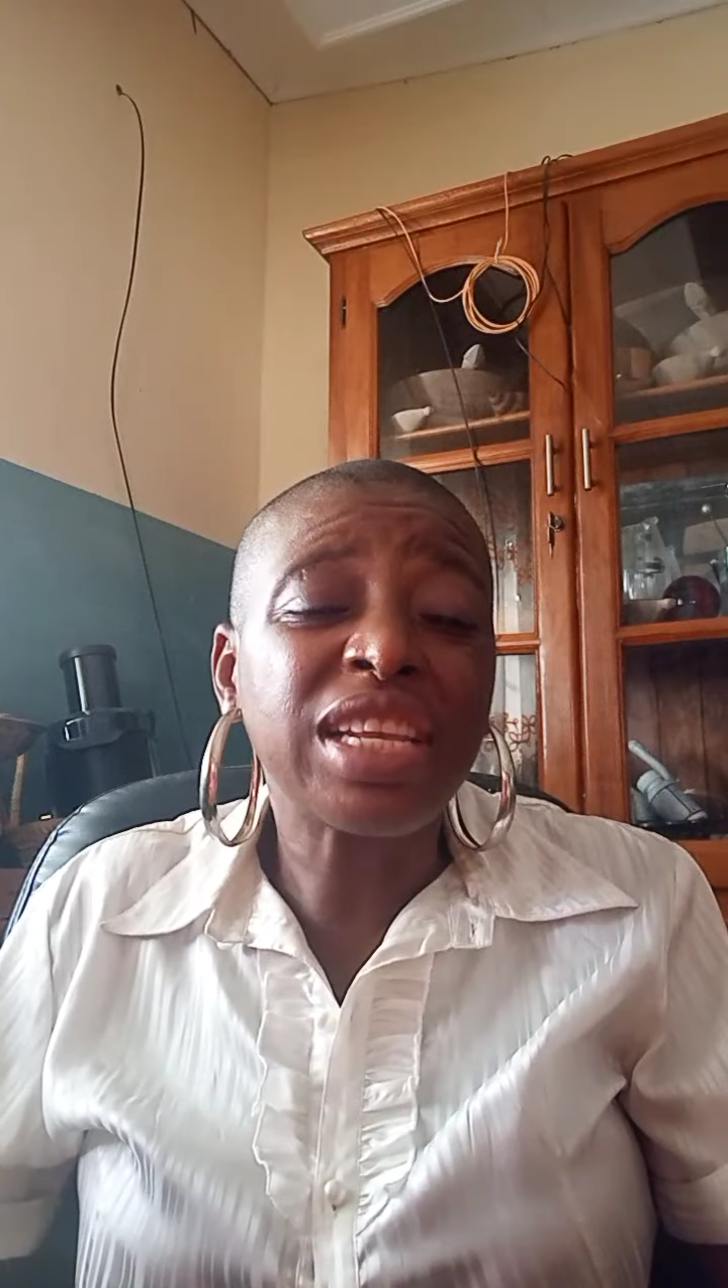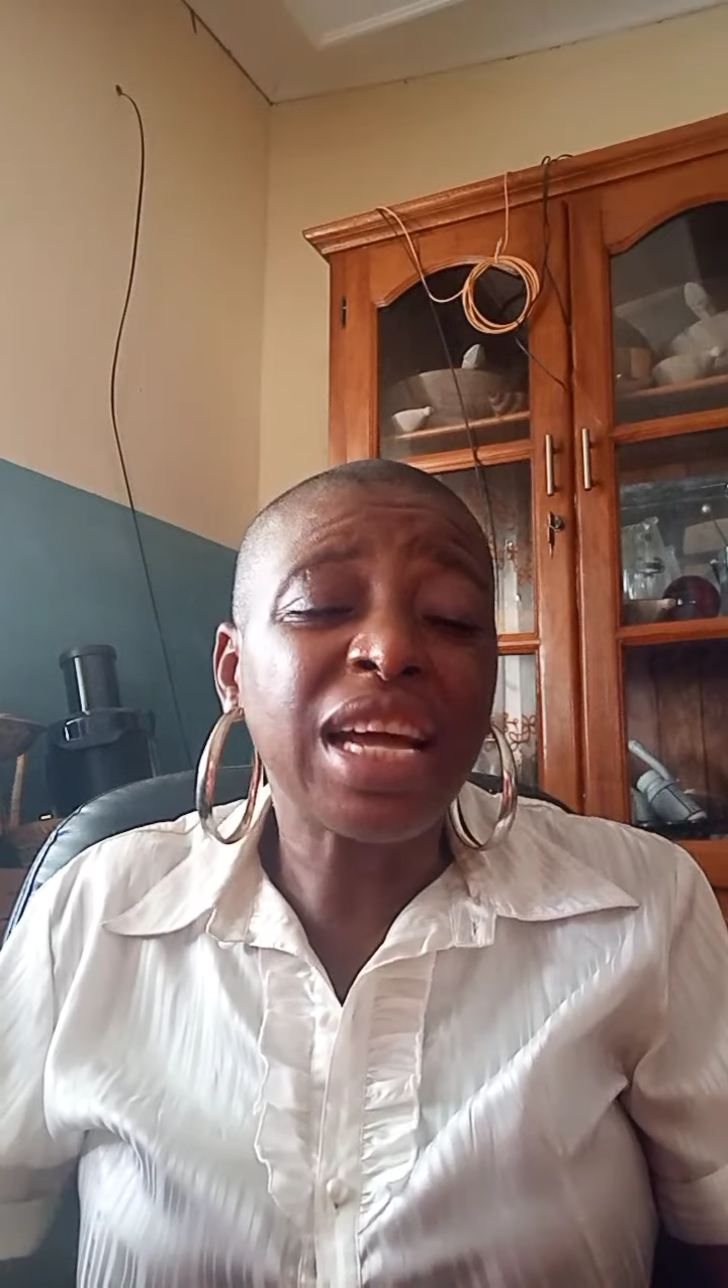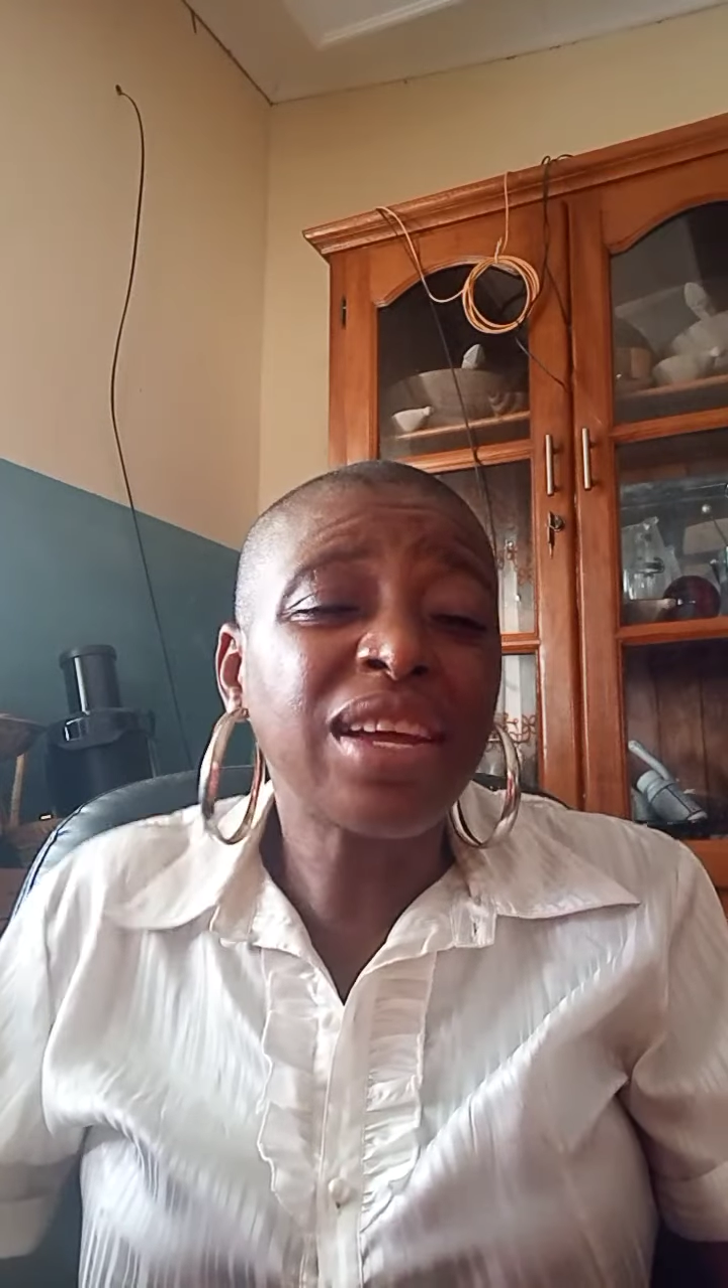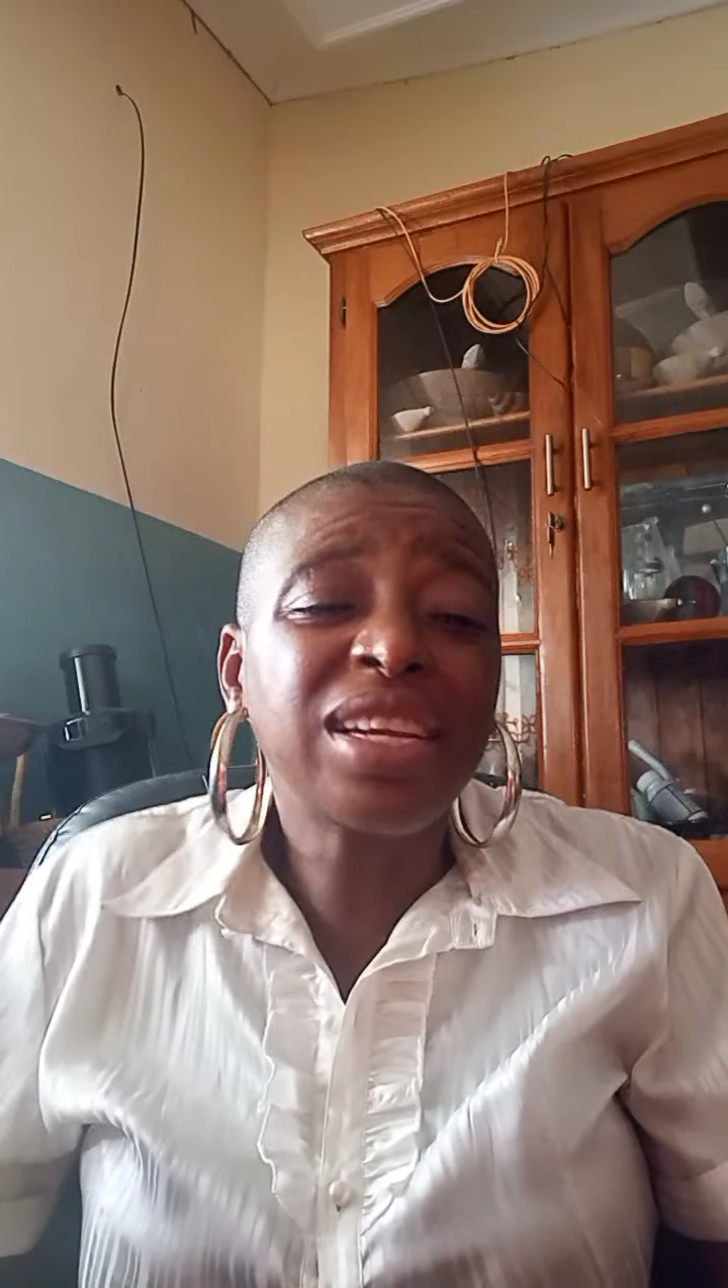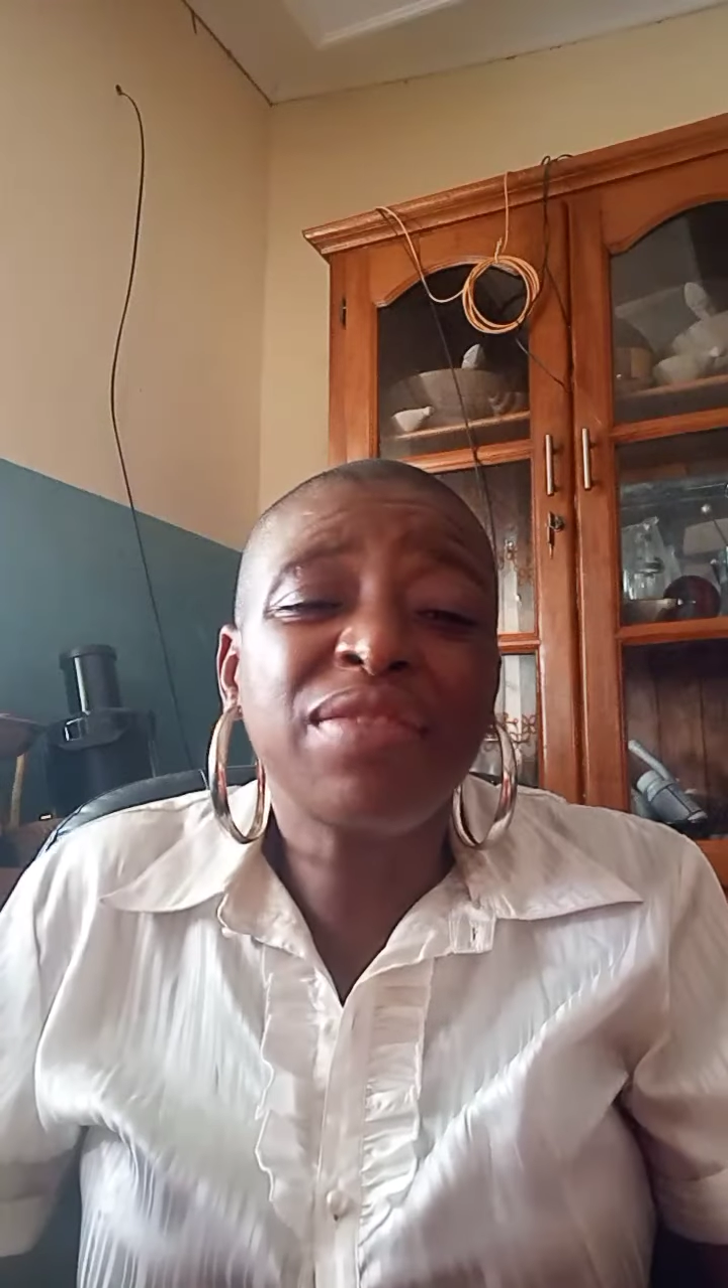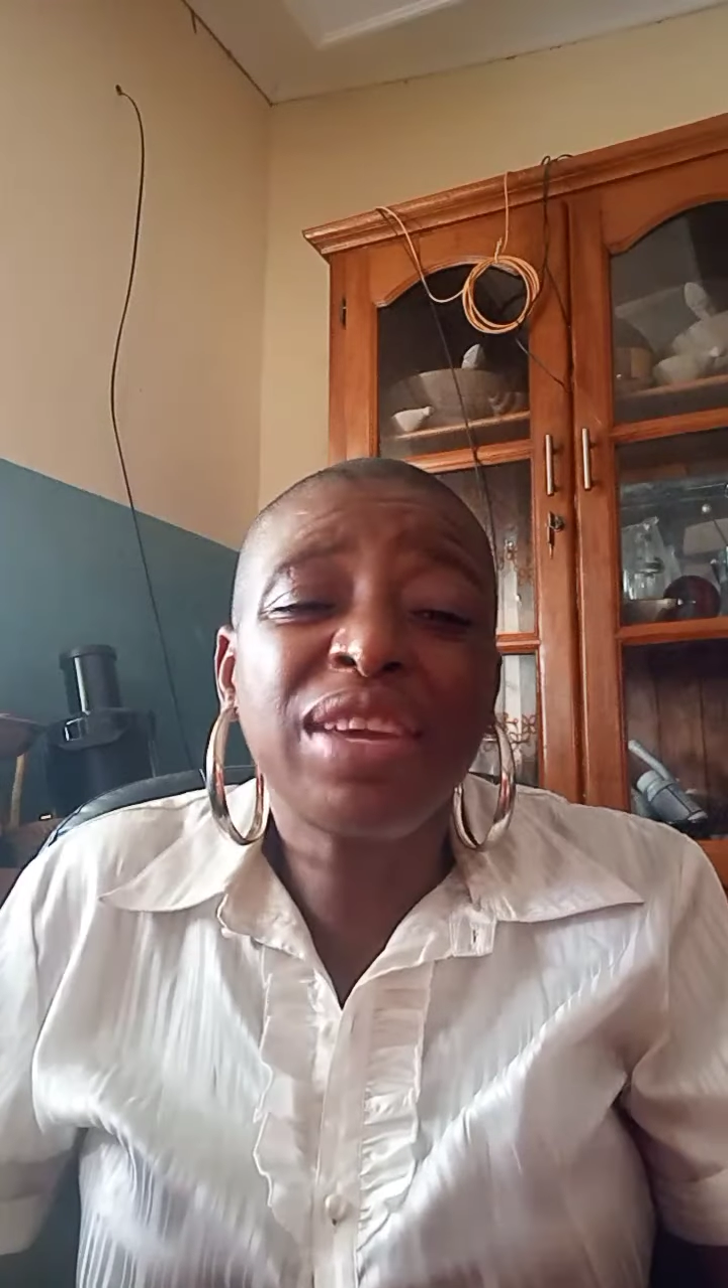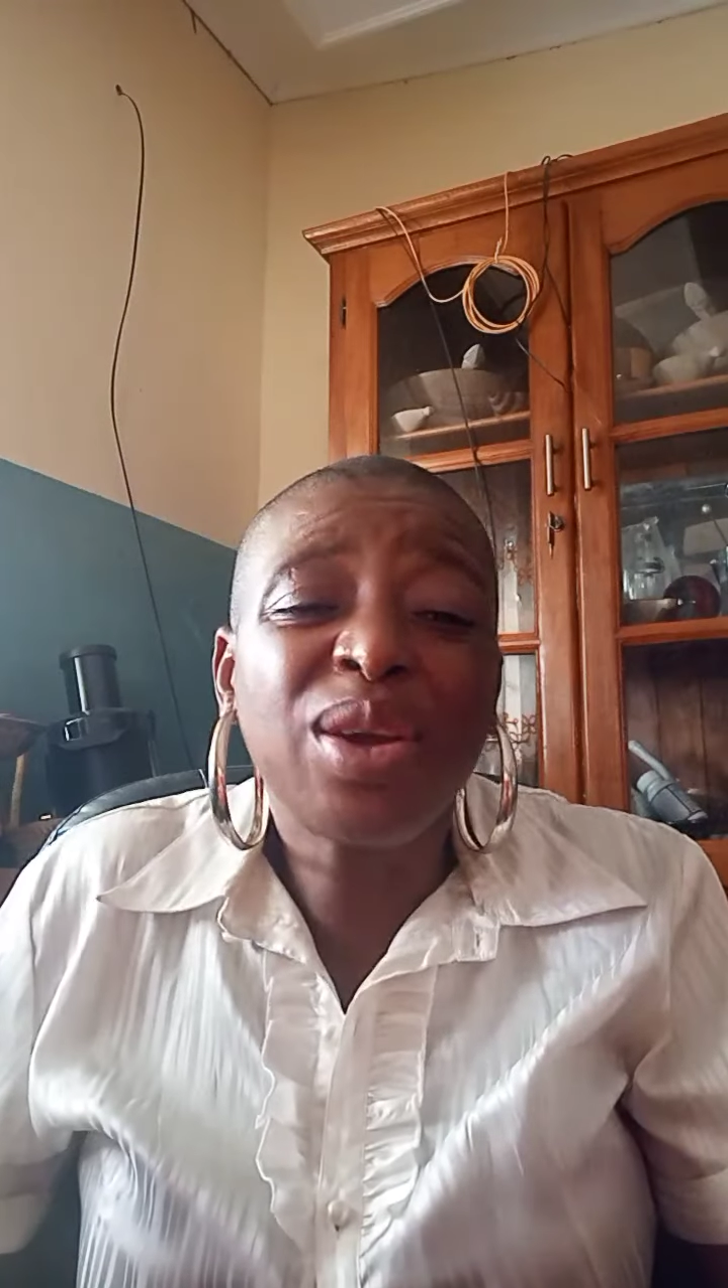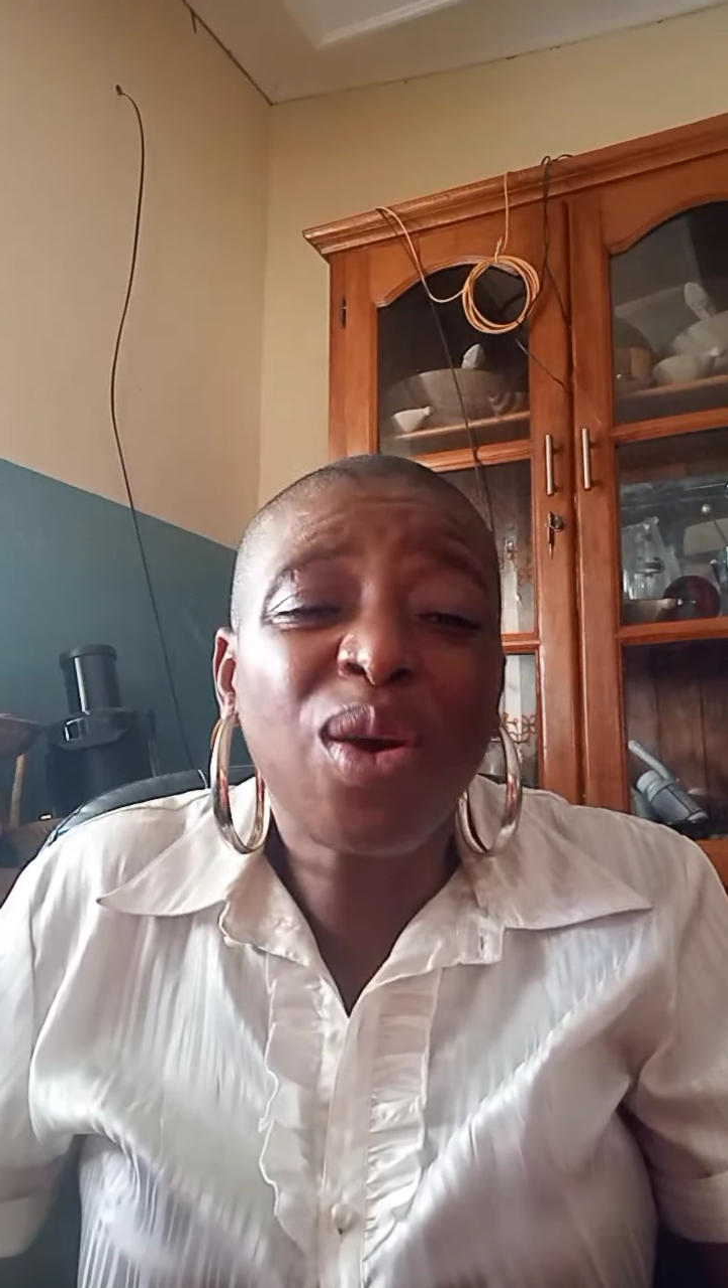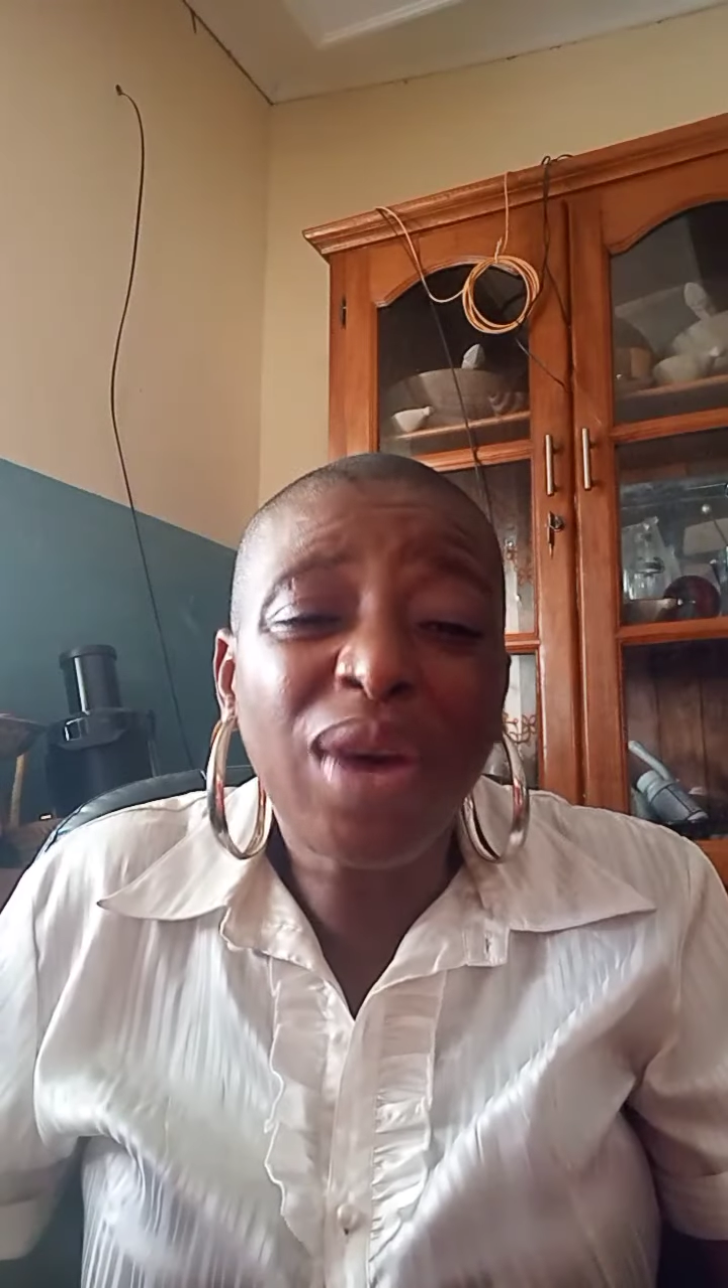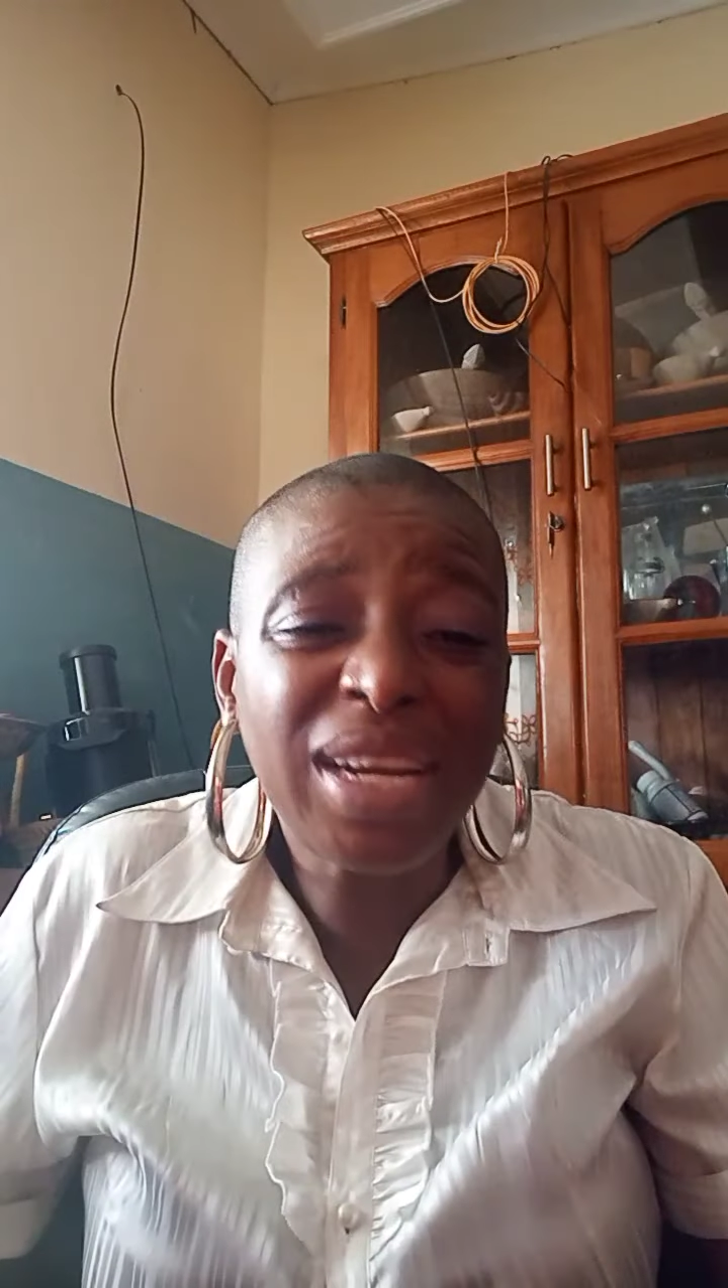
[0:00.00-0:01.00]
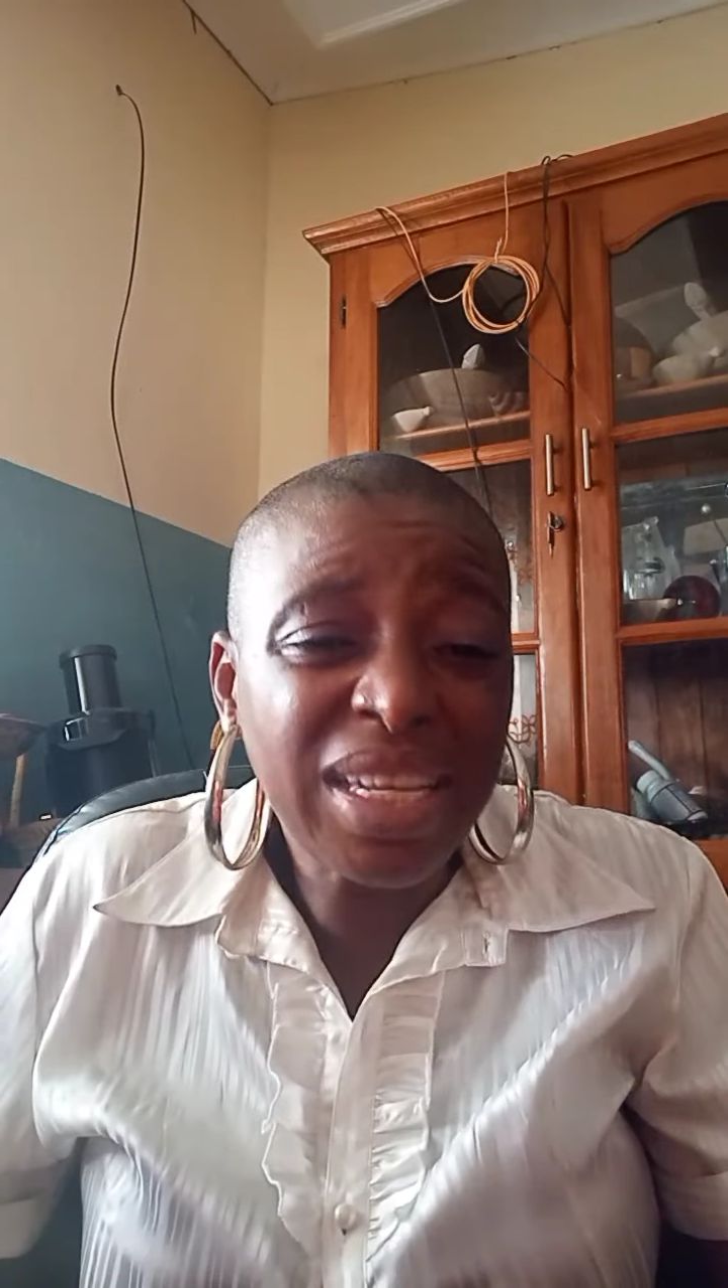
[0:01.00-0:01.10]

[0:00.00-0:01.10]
I don't even know what I